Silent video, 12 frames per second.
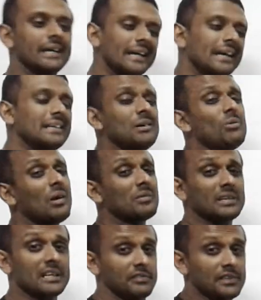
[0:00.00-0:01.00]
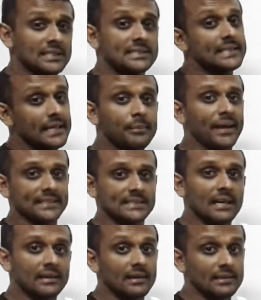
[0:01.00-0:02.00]
Anyone will give you the same
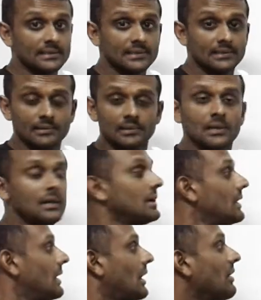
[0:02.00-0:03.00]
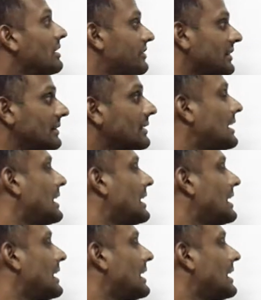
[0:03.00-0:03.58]
exact answer. However,